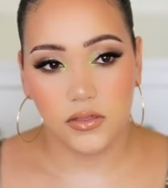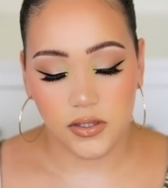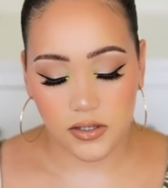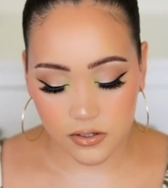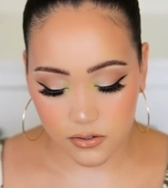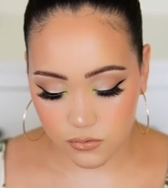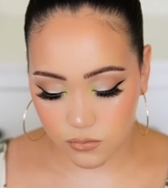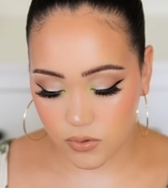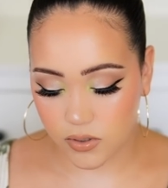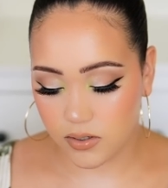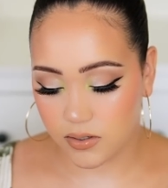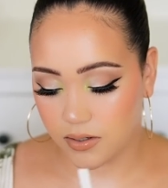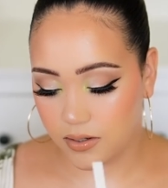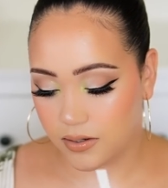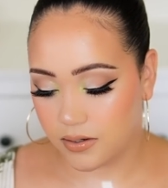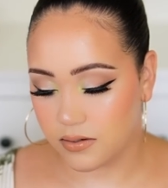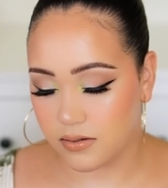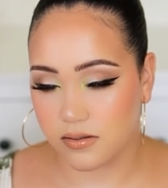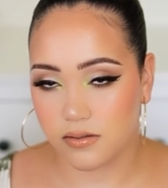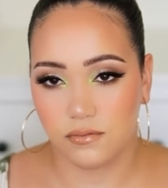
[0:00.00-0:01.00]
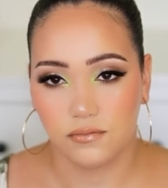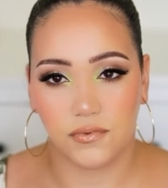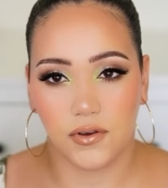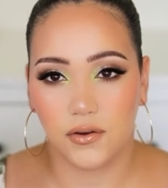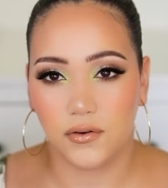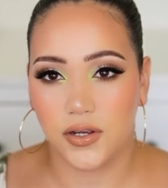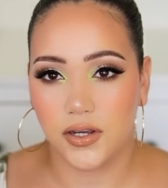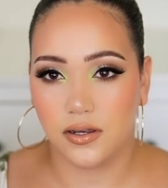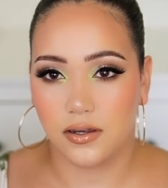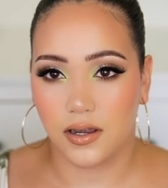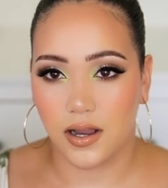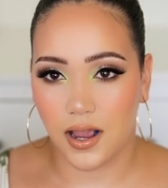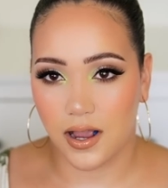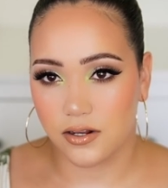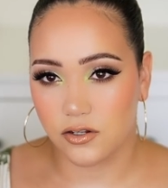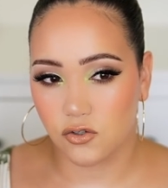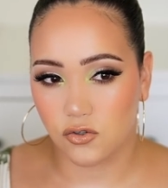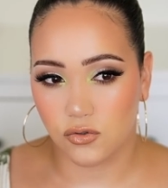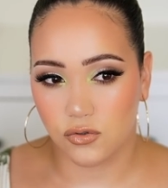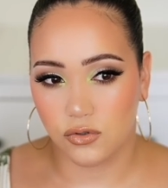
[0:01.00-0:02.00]
This one is very
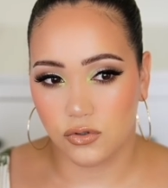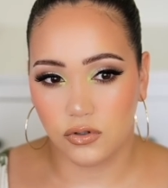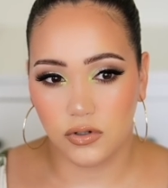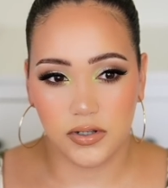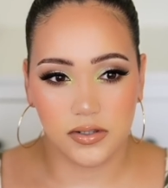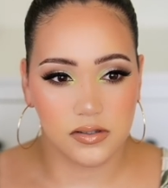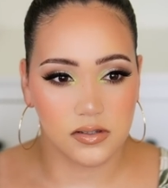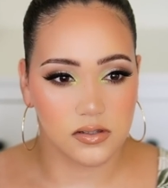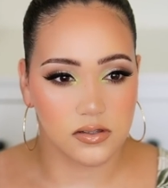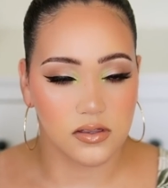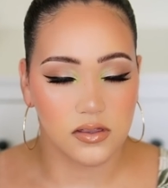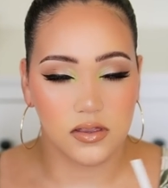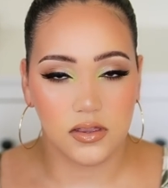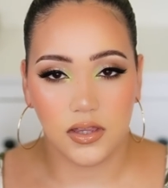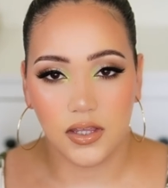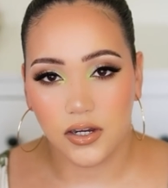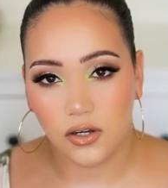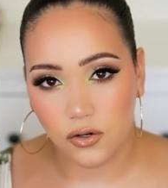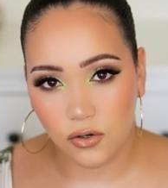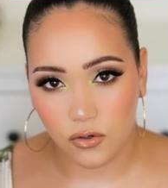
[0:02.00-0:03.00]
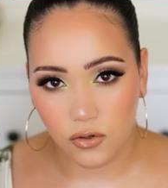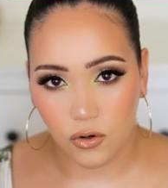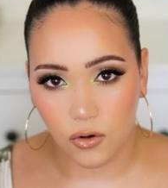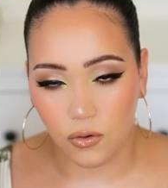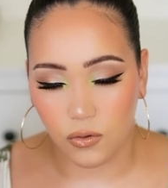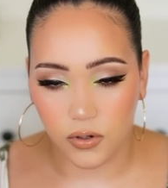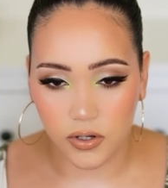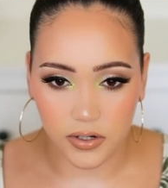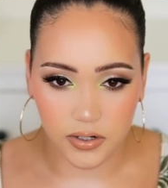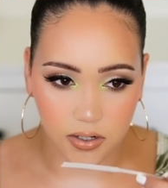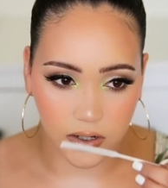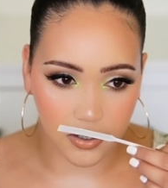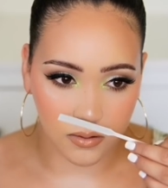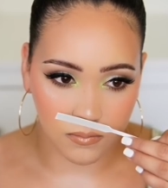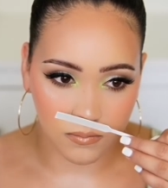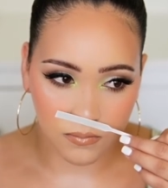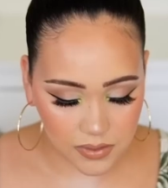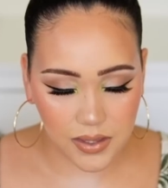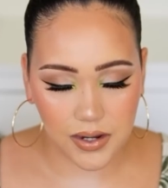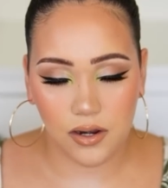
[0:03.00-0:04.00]
natural. It's a thinner
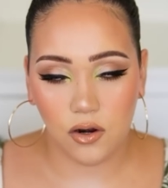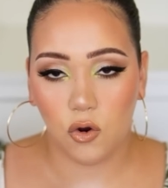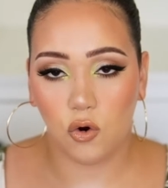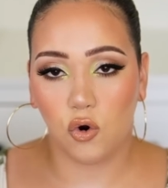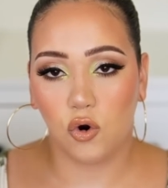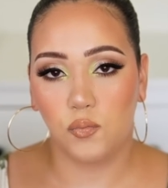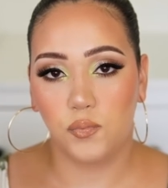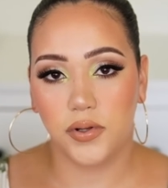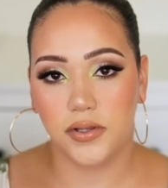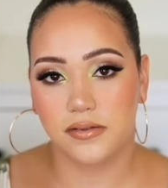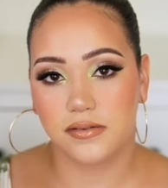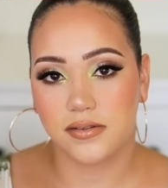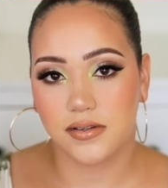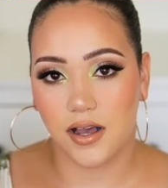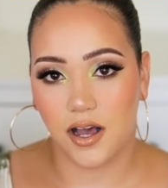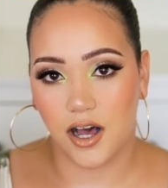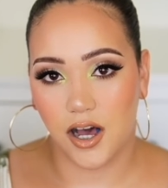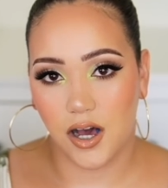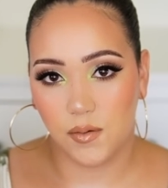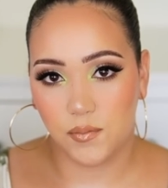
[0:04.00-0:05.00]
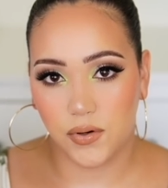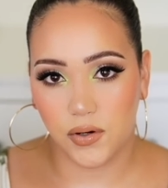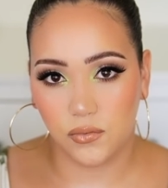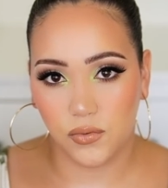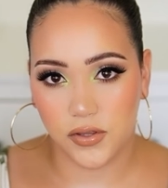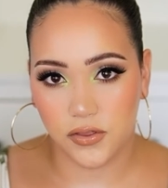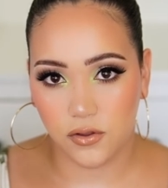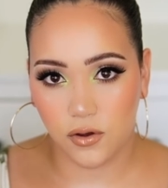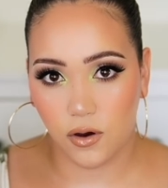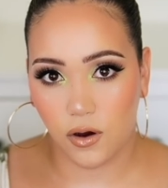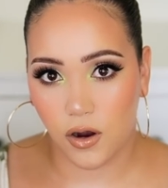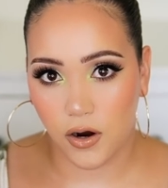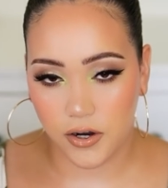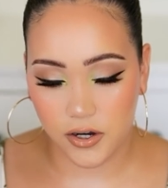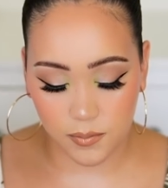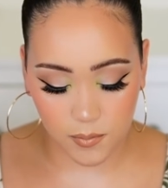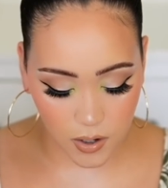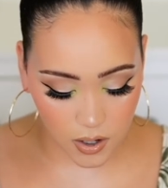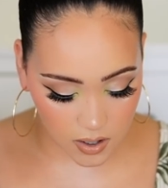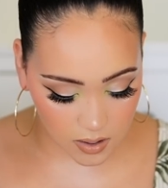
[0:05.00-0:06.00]
coconut. And then it opens up with
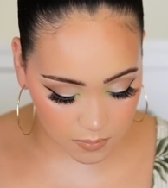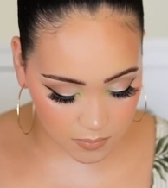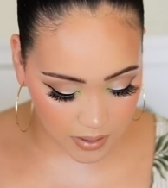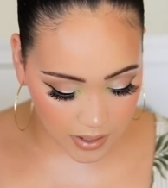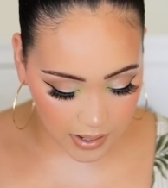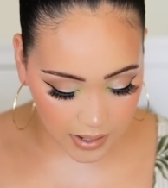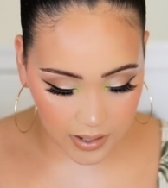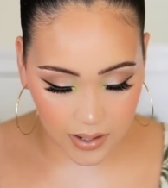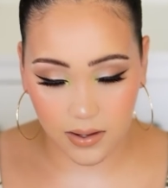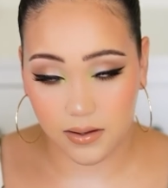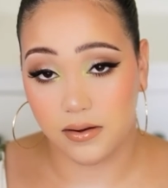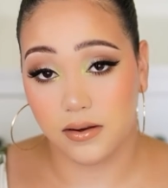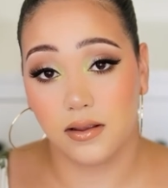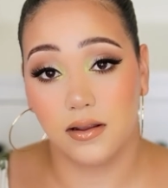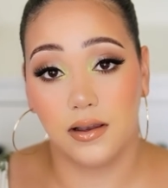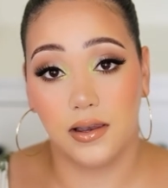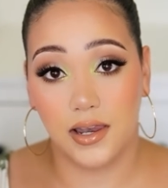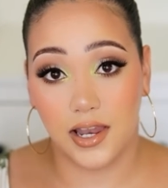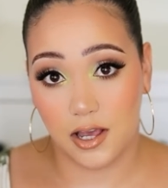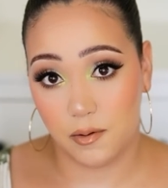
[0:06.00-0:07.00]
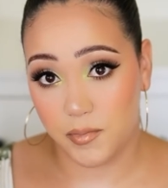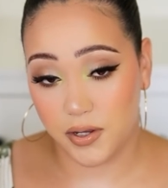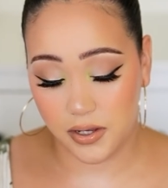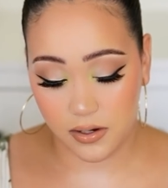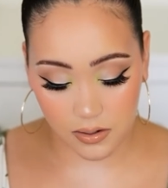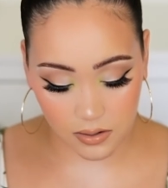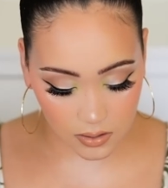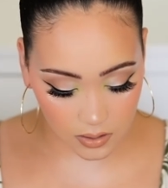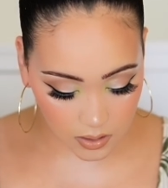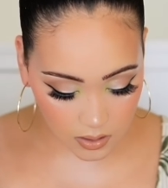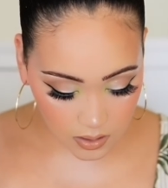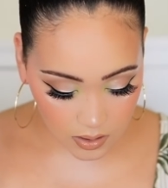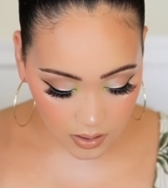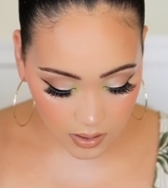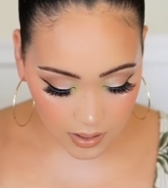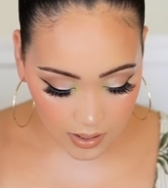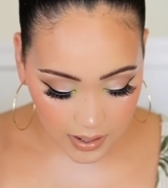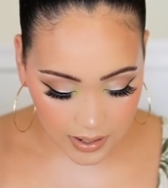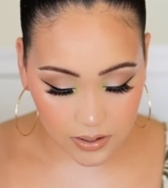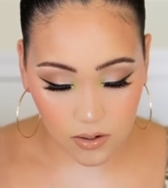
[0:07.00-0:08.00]
cardamom and lemon
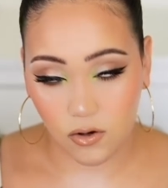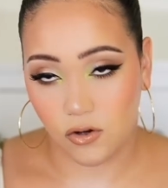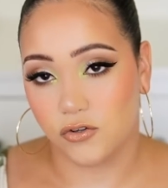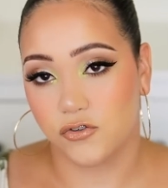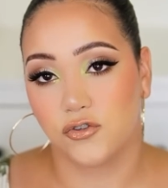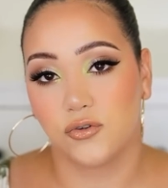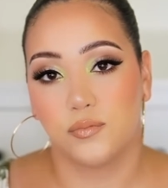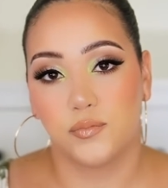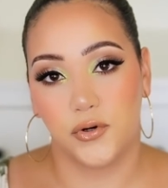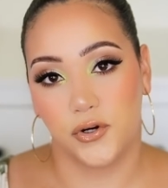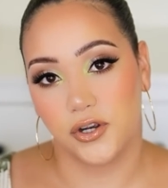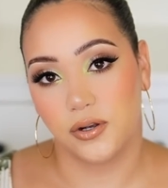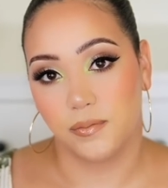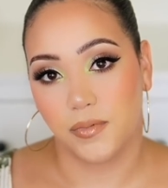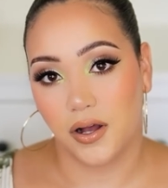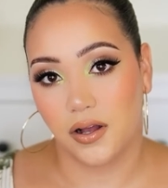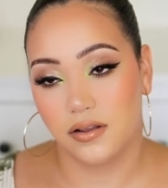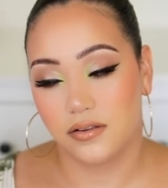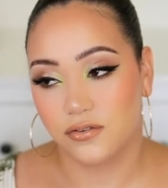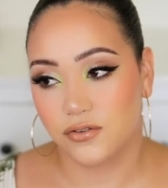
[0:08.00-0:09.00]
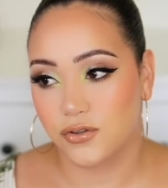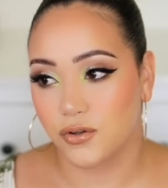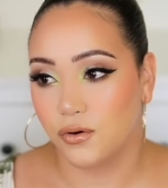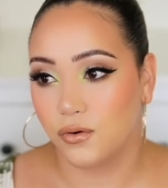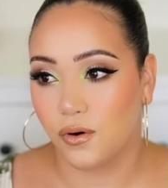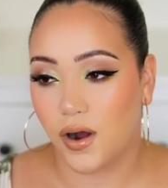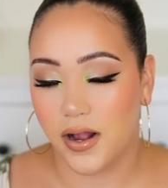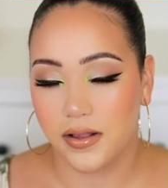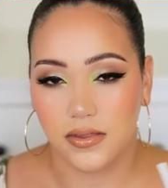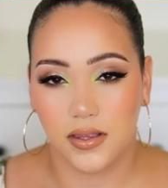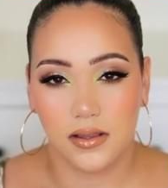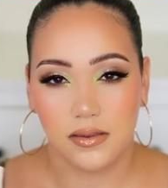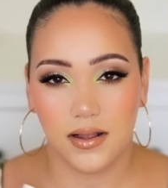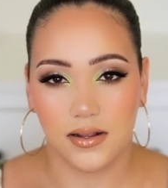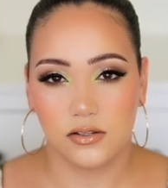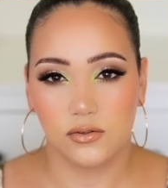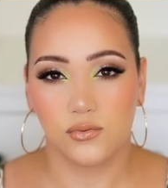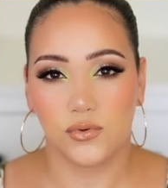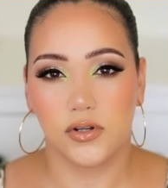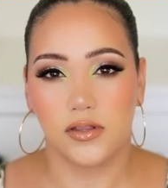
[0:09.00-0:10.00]
and also bergamot. So I think
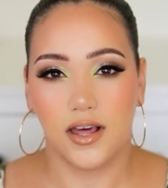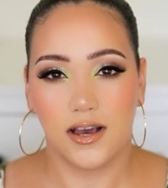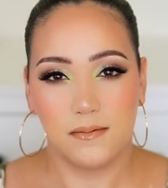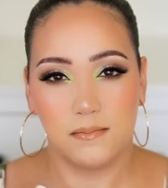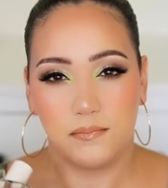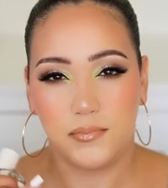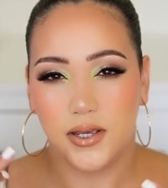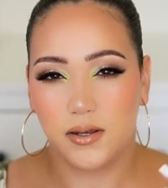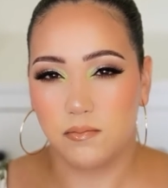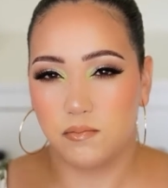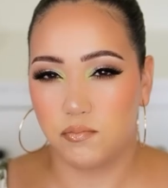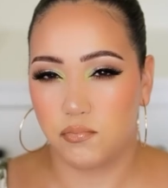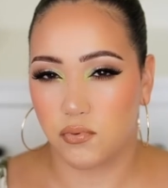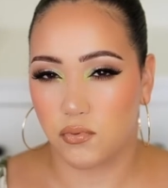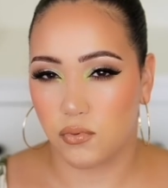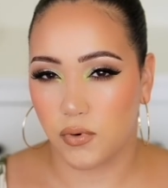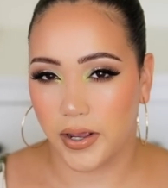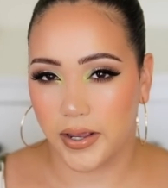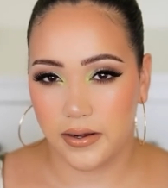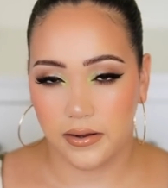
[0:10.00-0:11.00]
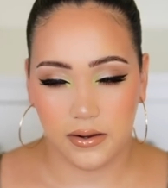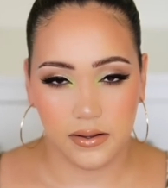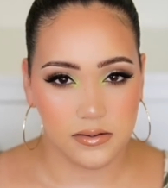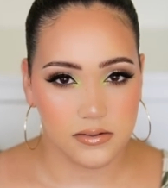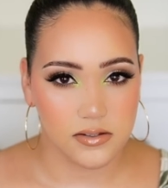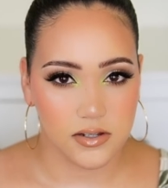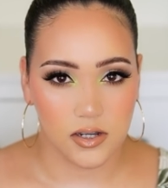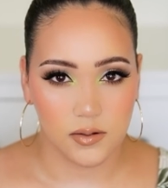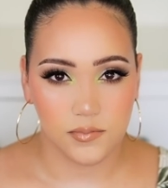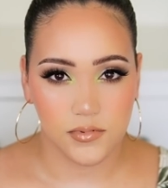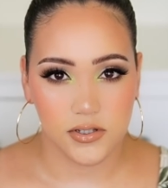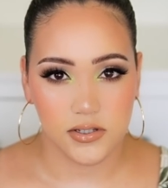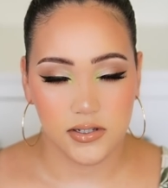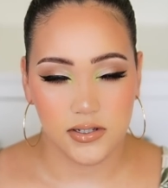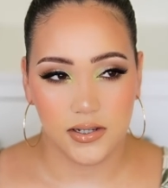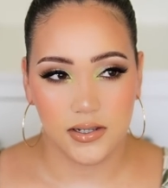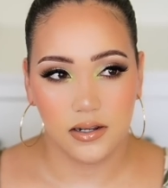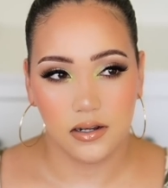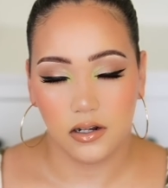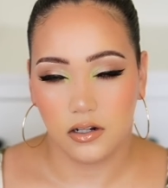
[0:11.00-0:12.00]
that's where that big brightness comes in
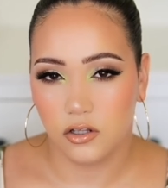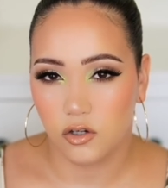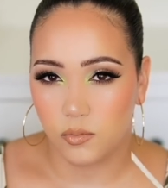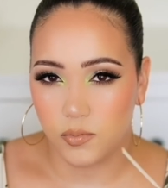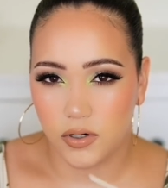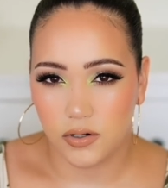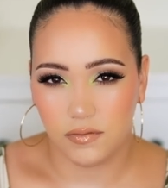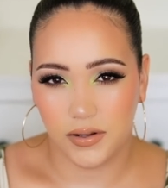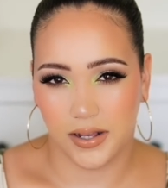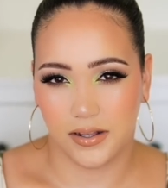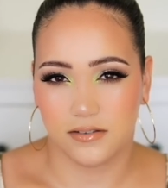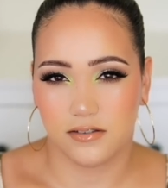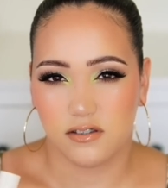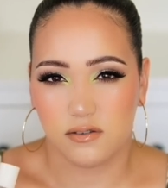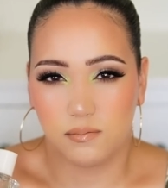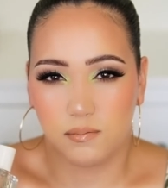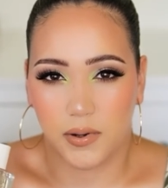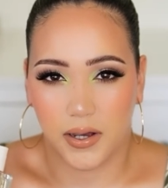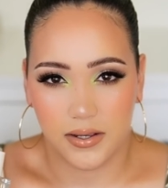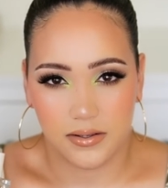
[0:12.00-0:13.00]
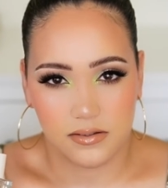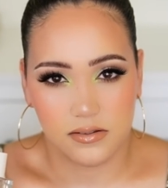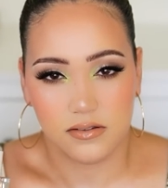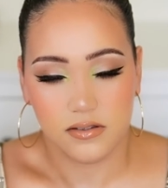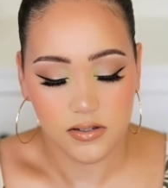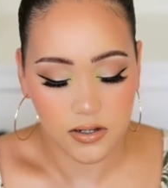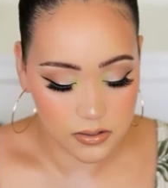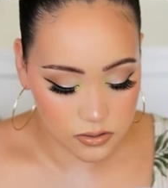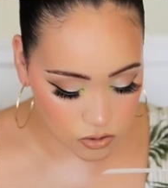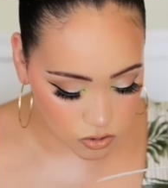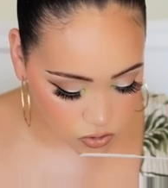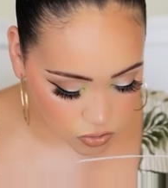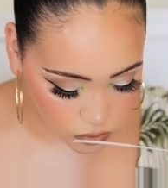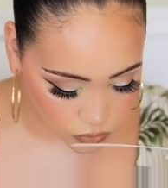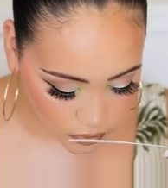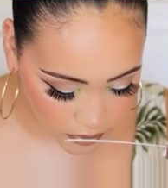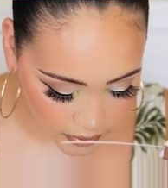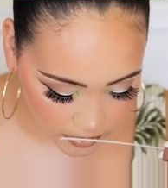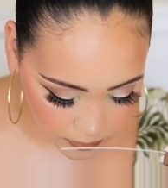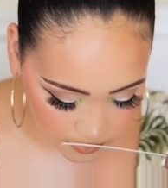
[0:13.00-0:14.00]
and a little bit of like a spice touch
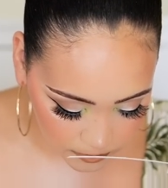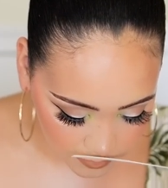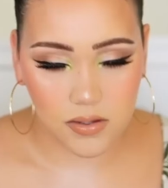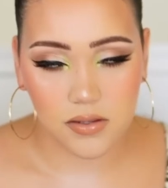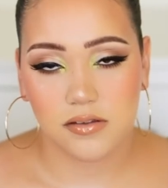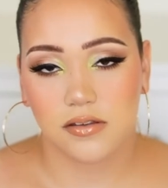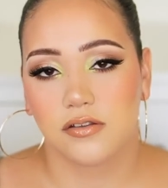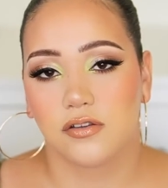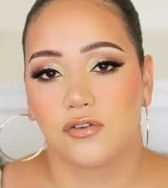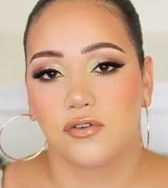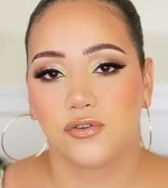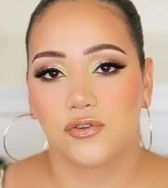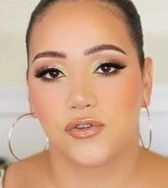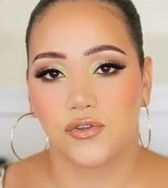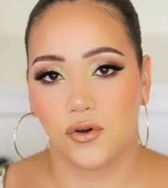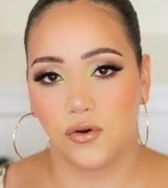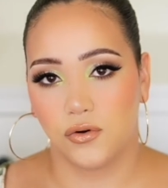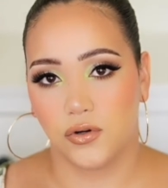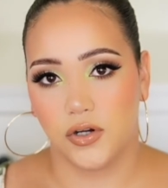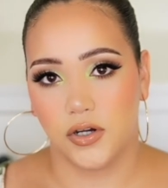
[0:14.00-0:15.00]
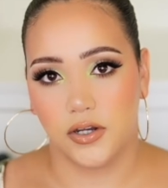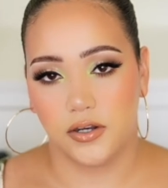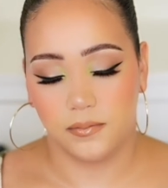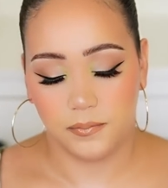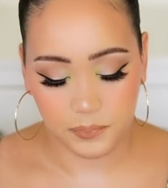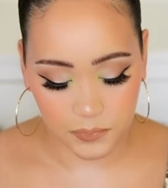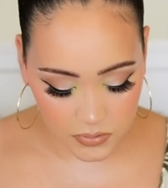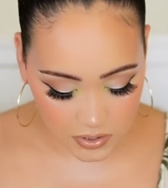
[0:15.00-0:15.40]
to it. This is so good.